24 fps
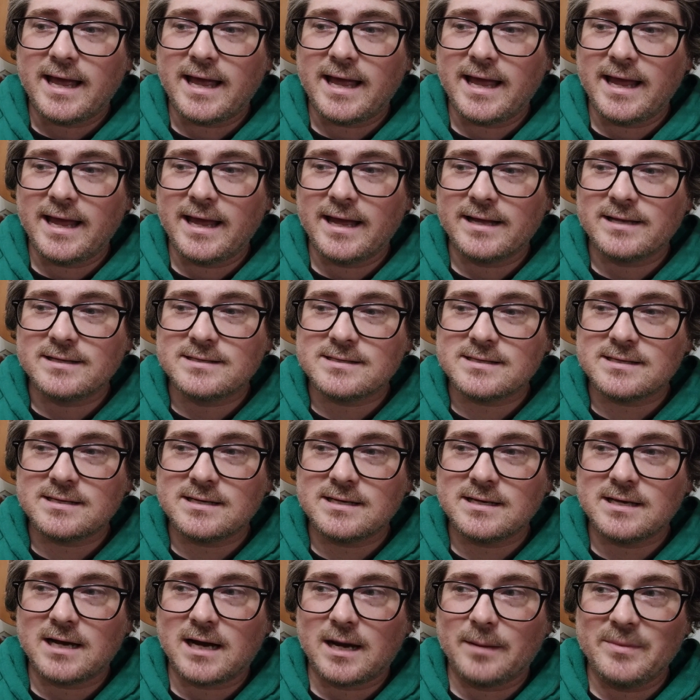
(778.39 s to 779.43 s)
And
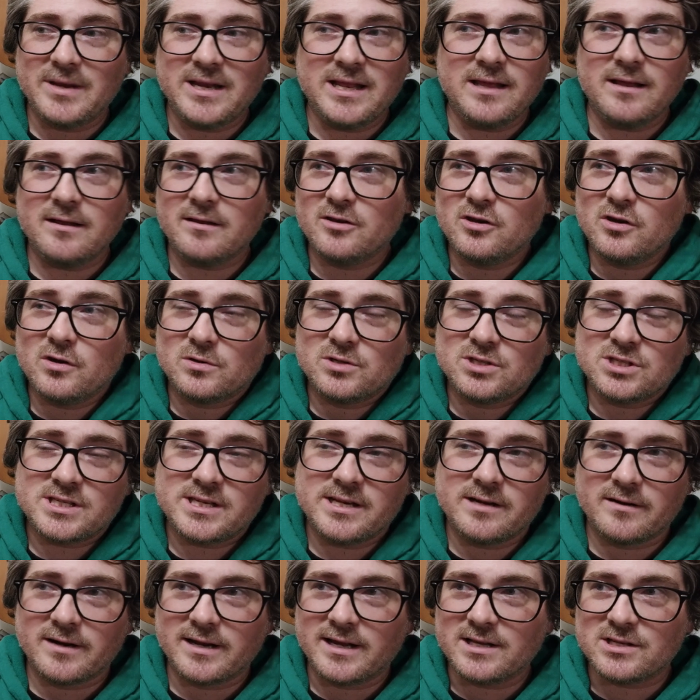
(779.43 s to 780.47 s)
I mean, he, just
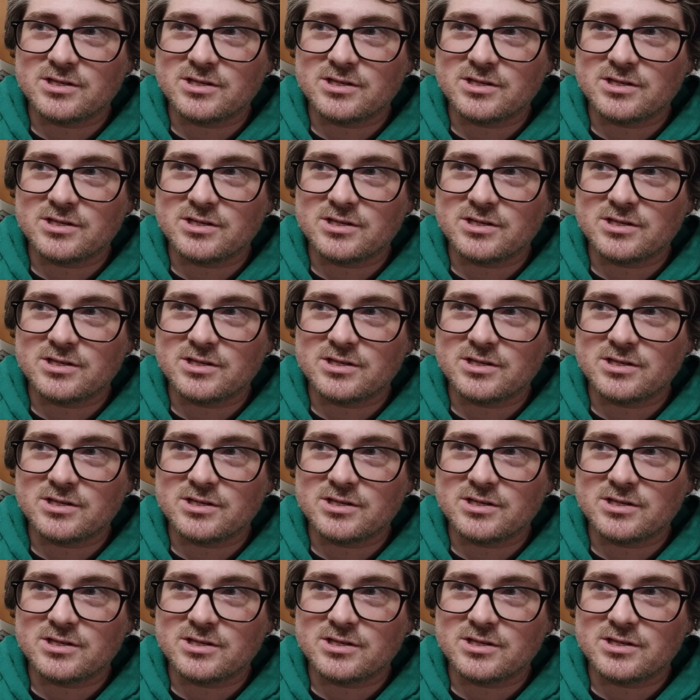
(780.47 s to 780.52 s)
hearing